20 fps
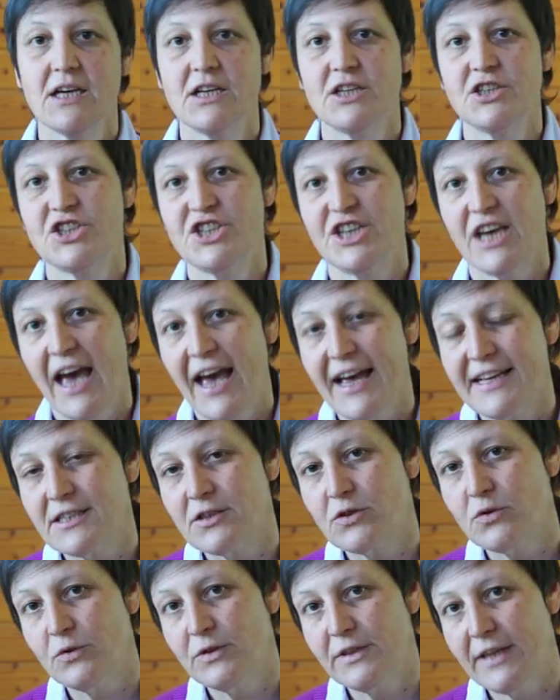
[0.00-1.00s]
She has
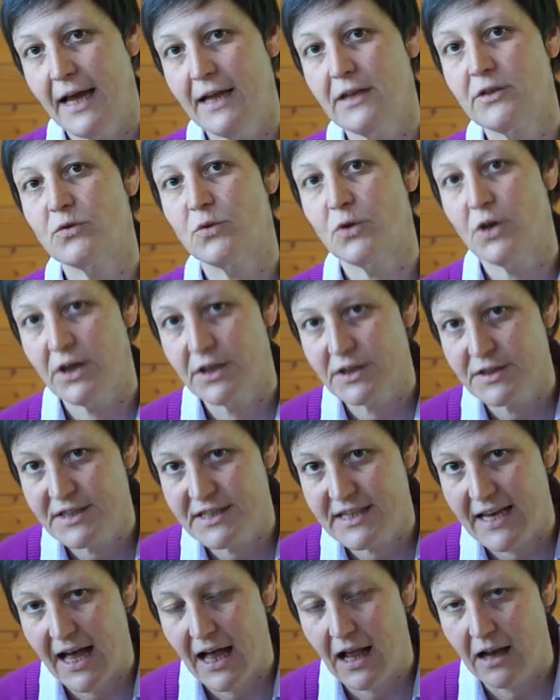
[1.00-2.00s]
to tell to
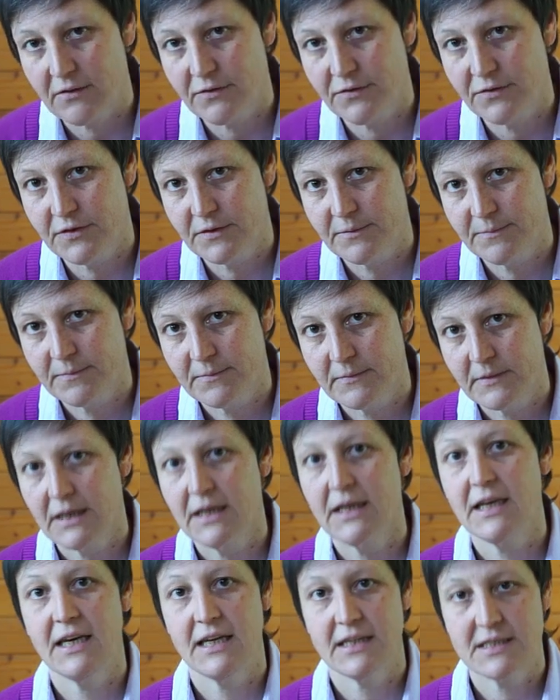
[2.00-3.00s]
herself,
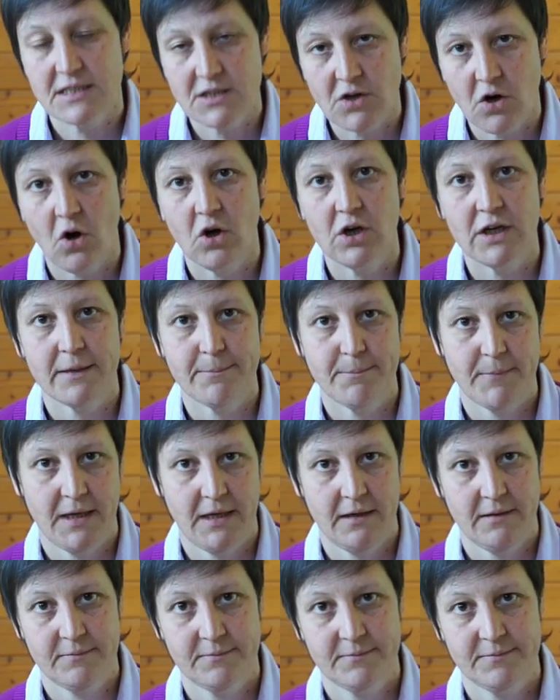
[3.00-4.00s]
He is calling
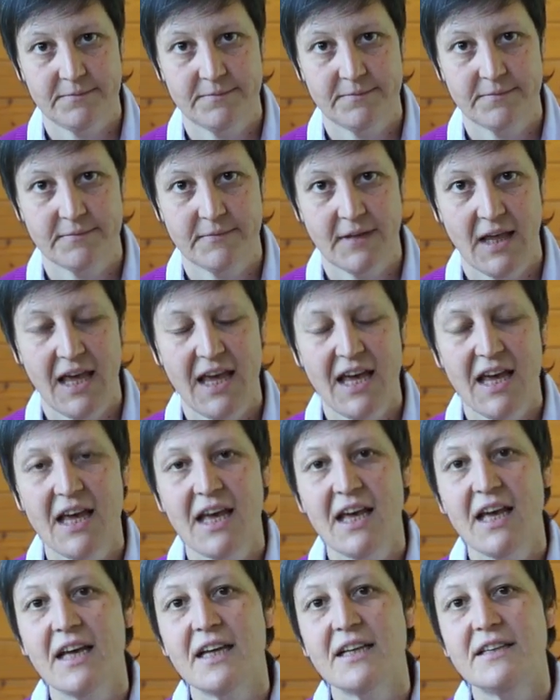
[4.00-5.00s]
me.
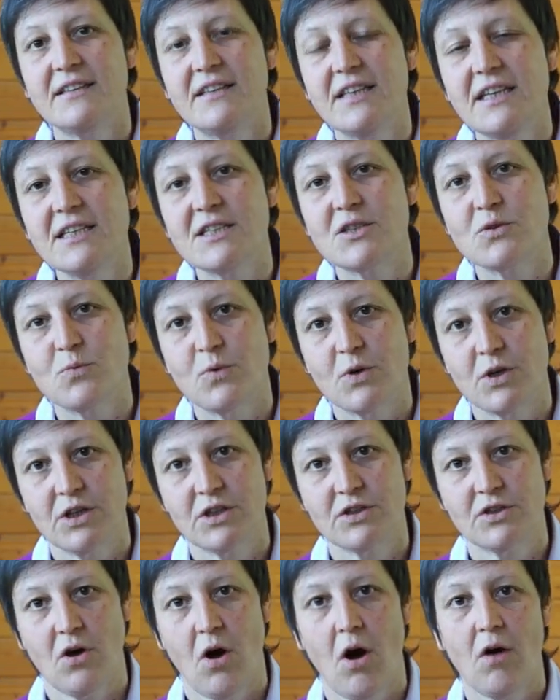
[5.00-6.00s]
This
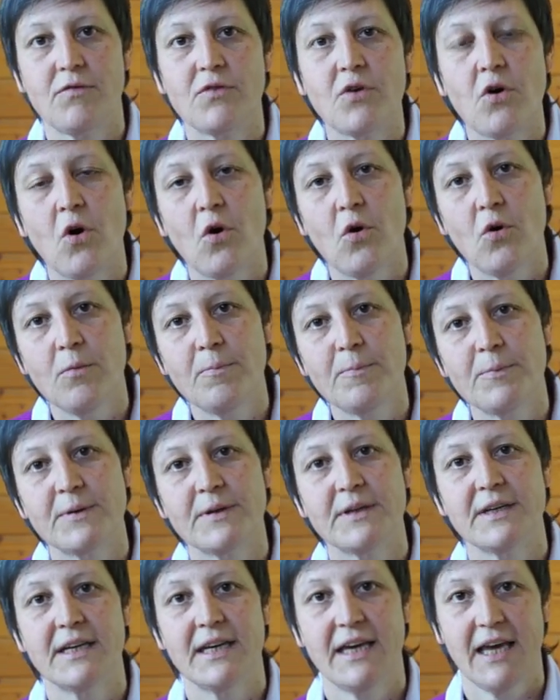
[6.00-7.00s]
word of hope
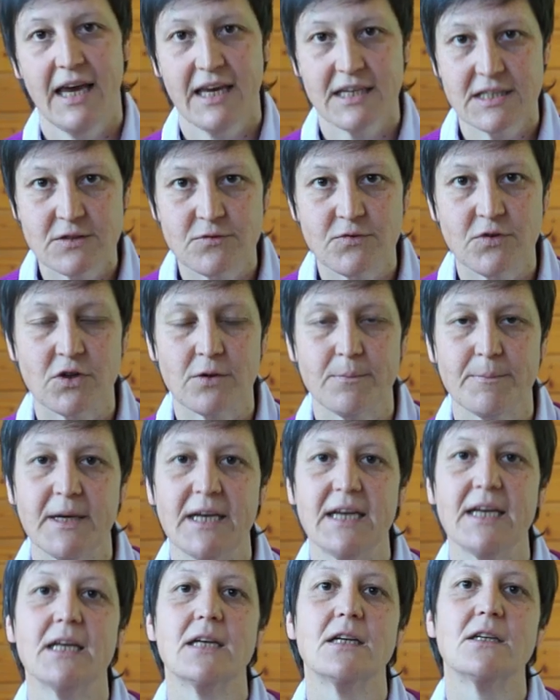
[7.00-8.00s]
is for
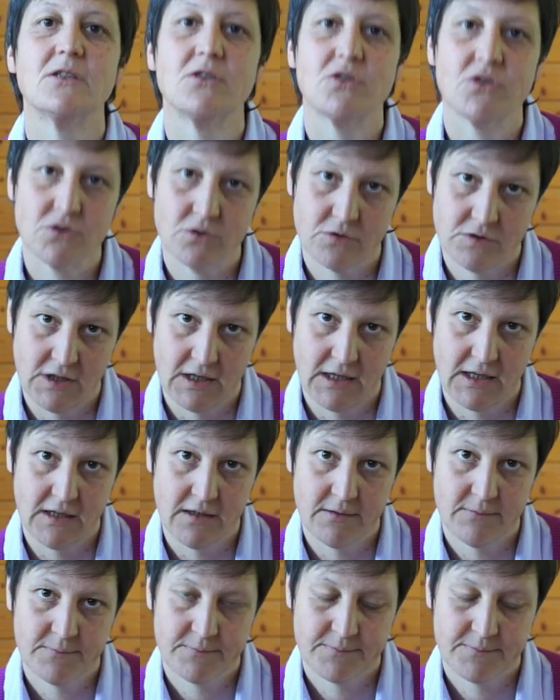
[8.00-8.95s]
me today.